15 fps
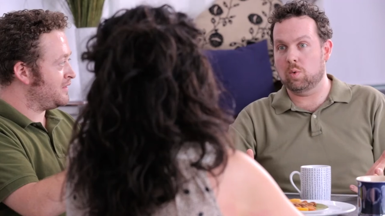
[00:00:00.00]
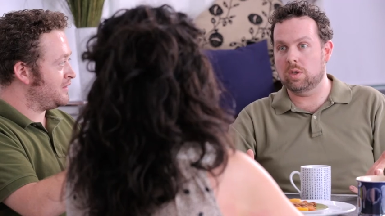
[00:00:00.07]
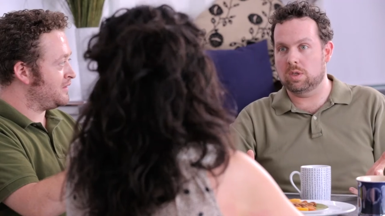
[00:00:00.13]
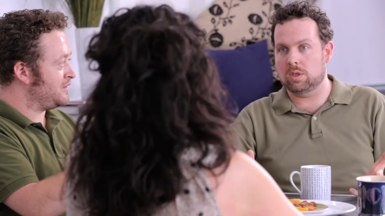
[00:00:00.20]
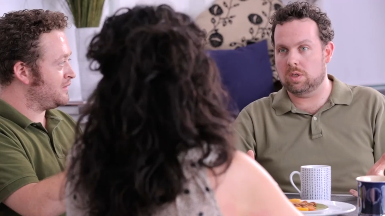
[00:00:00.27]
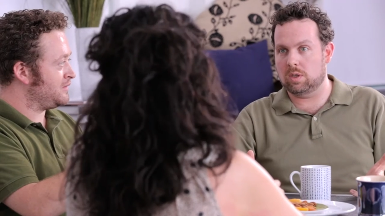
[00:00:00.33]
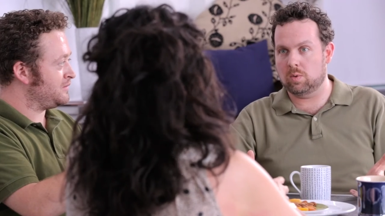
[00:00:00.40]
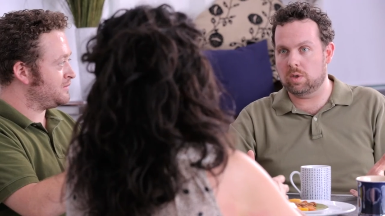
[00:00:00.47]

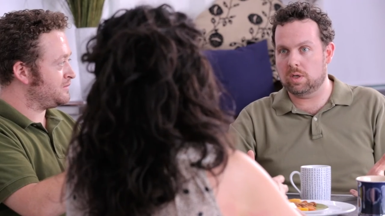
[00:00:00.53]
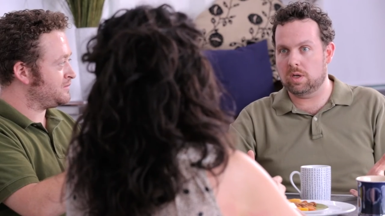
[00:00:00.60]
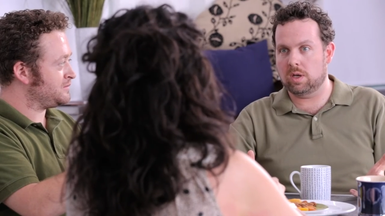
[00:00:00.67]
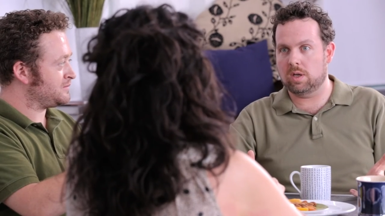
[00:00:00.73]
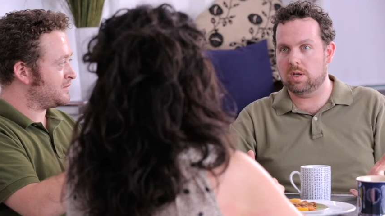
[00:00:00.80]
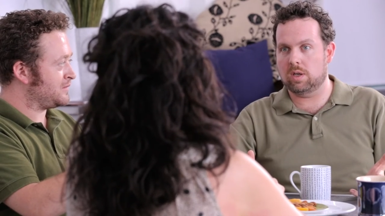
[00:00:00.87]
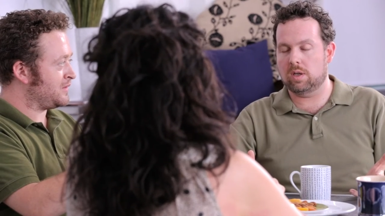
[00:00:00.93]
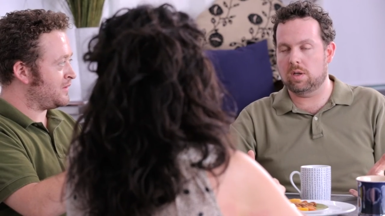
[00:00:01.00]
Speaker 1: wouldn't. You wouldn't.
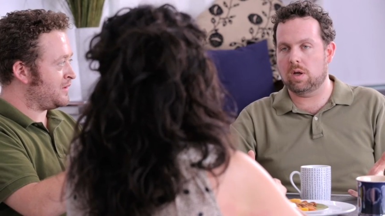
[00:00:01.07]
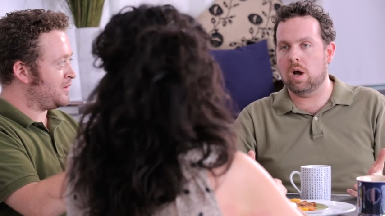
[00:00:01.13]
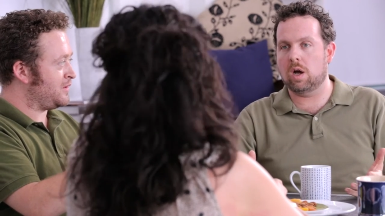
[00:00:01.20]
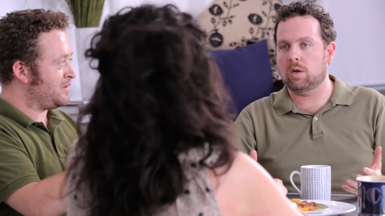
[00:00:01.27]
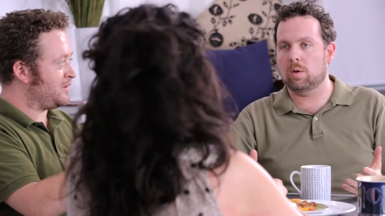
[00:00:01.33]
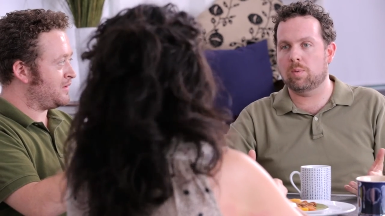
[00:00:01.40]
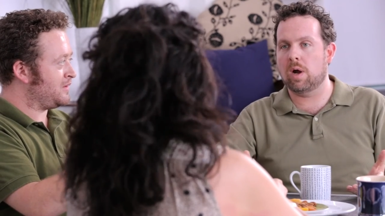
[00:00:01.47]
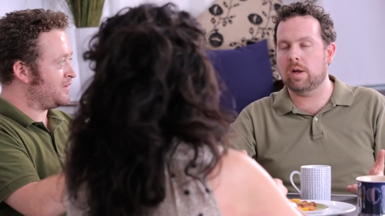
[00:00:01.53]
Uh,
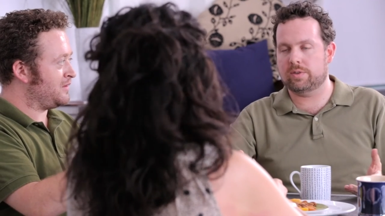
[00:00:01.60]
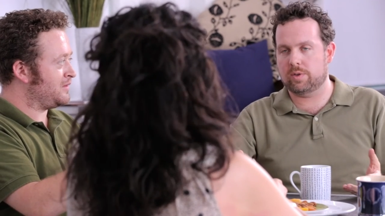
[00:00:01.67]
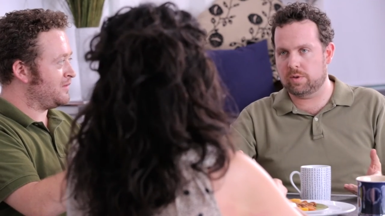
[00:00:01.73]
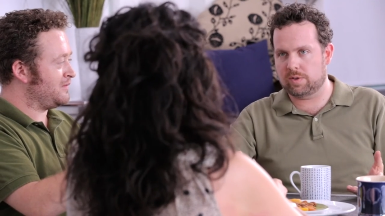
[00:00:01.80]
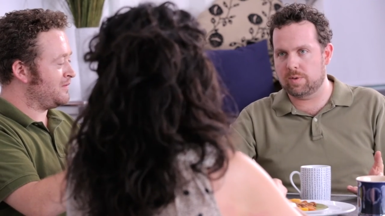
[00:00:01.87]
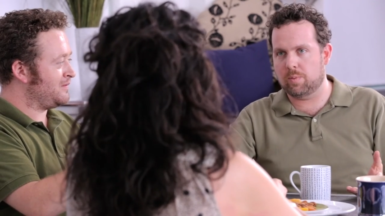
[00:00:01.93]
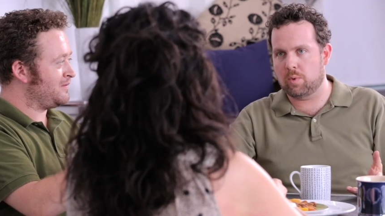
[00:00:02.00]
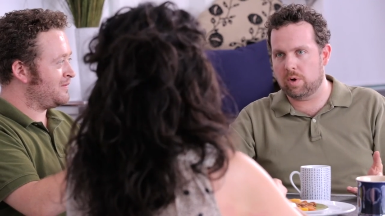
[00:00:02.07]
Uncle Bronto,
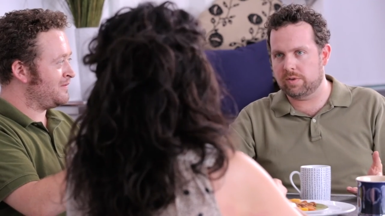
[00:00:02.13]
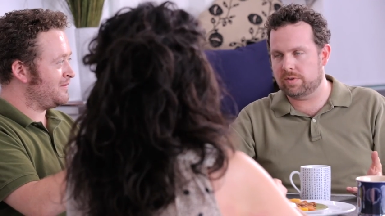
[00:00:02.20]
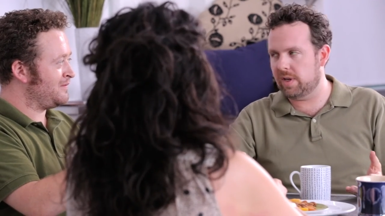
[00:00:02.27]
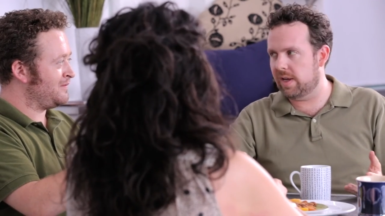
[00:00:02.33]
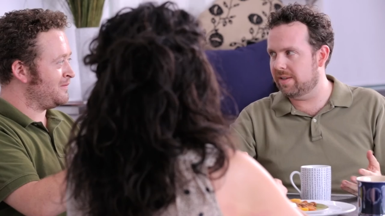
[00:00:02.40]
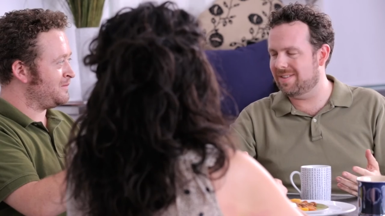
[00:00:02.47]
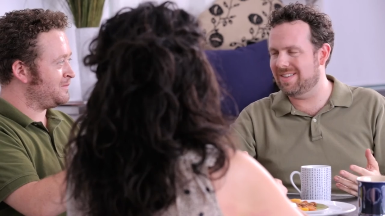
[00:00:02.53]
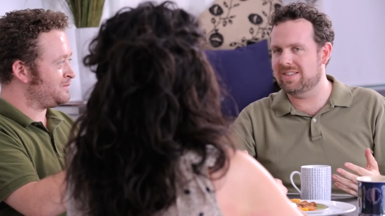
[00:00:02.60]
it's important to
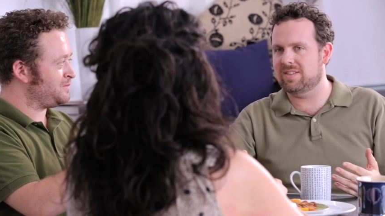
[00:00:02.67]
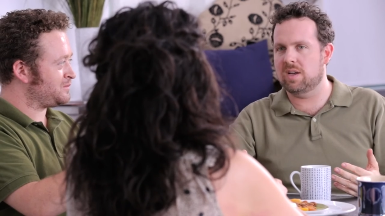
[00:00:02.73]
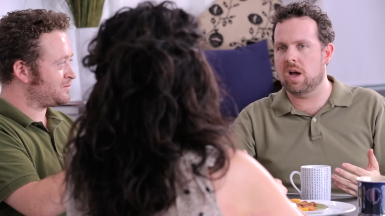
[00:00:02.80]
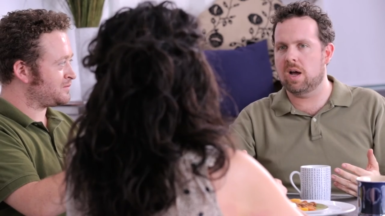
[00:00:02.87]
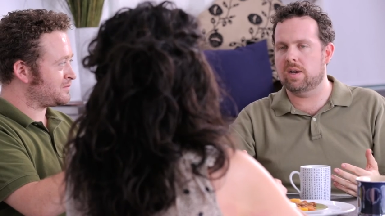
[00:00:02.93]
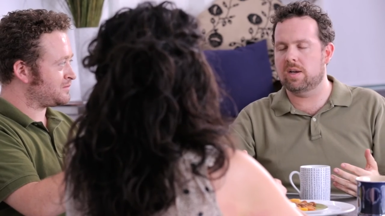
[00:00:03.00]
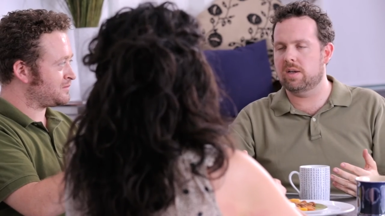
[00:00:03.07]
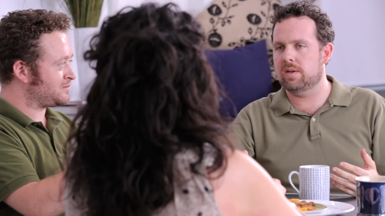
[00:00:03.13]
say, is he's
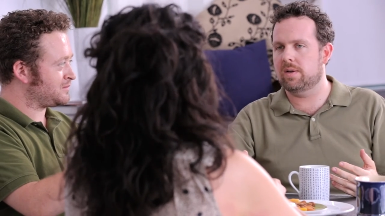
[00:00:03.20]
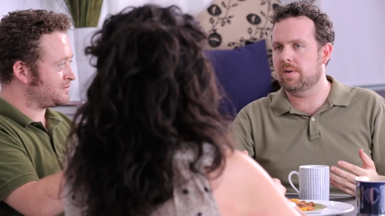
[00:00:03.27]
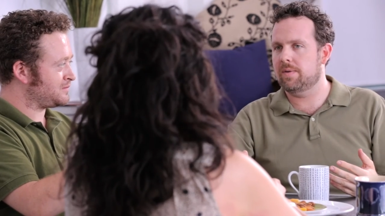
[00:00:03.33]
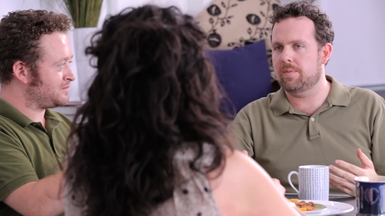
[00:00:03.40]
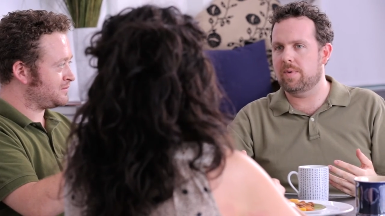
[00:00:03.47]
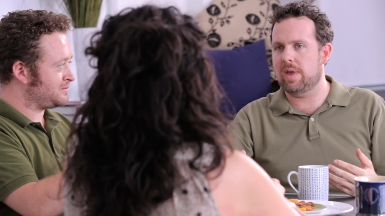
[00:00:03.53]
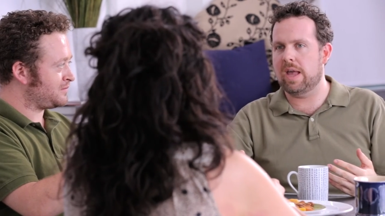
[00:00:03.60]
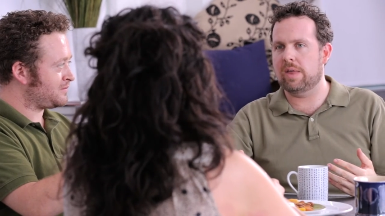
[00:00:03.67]
not
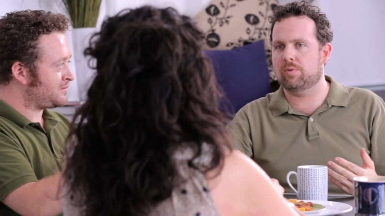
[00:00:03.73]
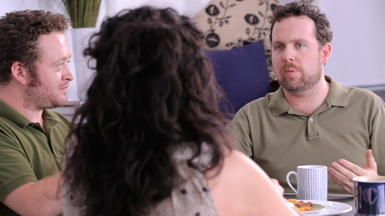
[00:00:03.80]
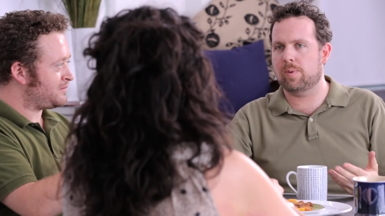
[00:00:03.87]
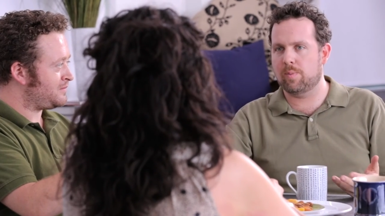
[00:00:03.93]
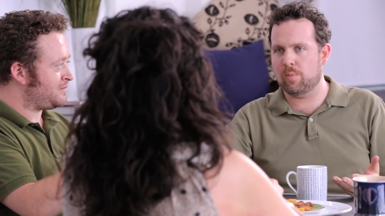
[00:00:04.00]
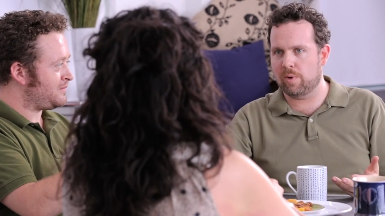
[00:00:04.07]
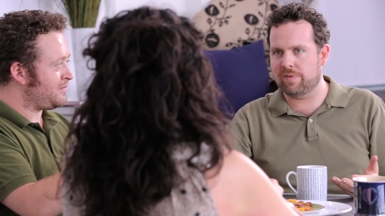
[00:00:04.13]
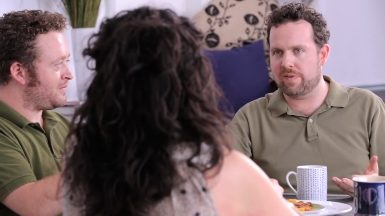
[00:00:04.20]

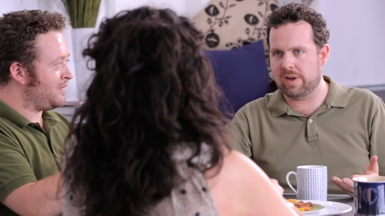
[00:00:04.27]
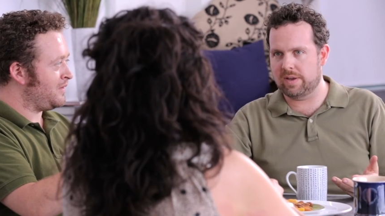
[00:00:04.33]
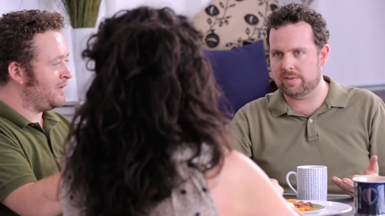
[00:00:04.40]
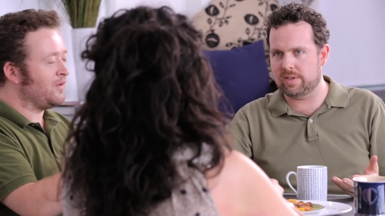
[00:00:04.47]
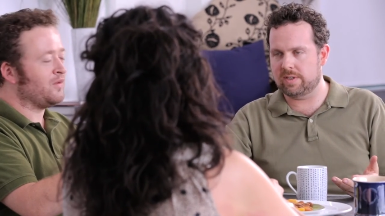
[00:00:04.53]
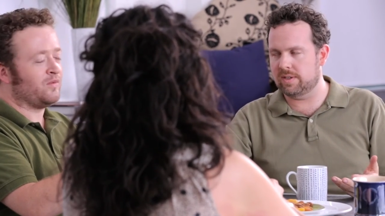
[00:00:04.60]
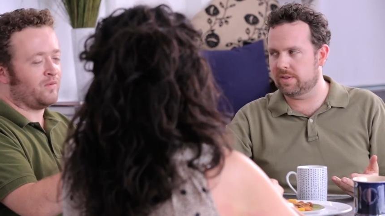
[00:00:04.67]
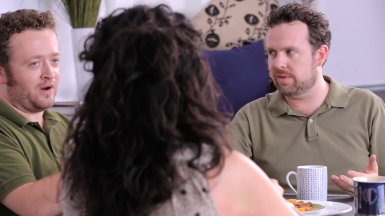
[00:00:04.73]
anthropomorphized.
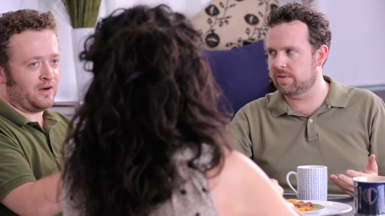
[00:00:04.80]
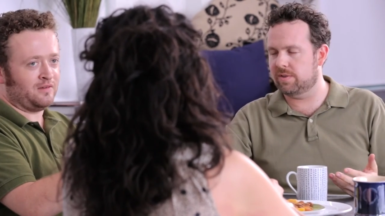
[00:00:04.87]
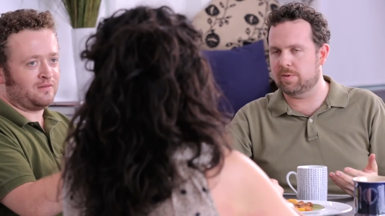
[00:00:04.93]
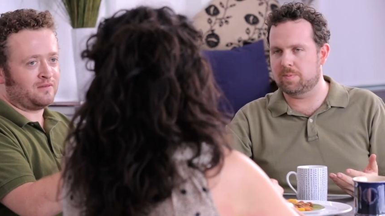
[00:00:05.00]
He doesn't right.